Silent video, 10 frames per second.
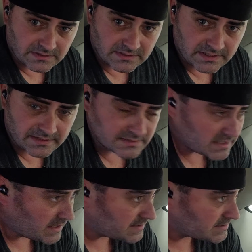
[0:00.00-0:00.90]
Today's
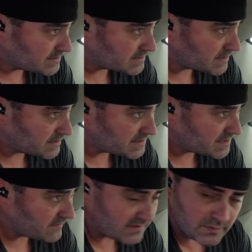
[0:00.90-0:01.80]
case is a
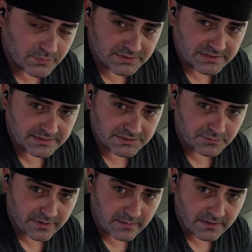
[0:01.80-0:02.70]
70%
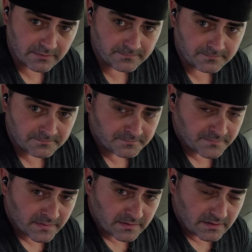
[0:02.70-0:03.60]
ceramic.
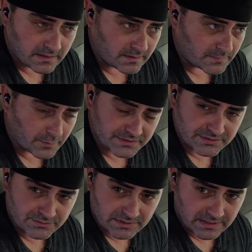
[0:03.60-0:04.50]
I always
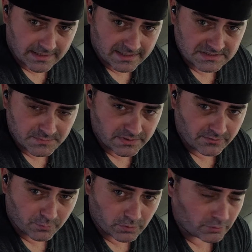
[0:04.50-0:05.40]
use the last bit of
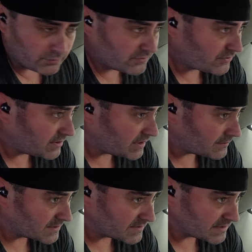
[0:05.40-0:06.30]
the rolls
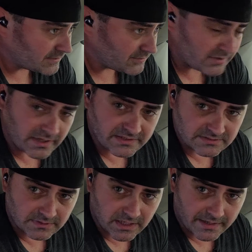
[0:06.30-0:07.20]
because they usually got
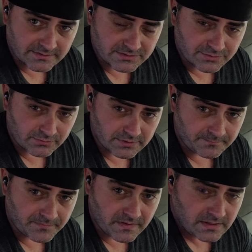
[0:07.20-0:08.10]
some lines through it.
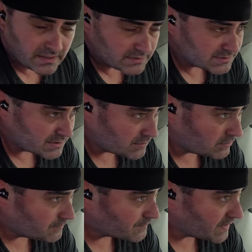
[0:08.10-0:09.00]

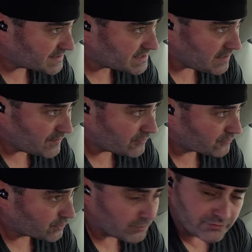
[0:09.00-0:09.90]
So I saved
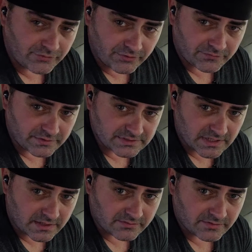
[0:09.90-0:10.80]
those rolls just for this
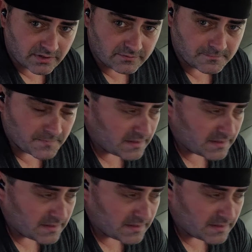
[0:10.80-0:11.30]
kind of stuff.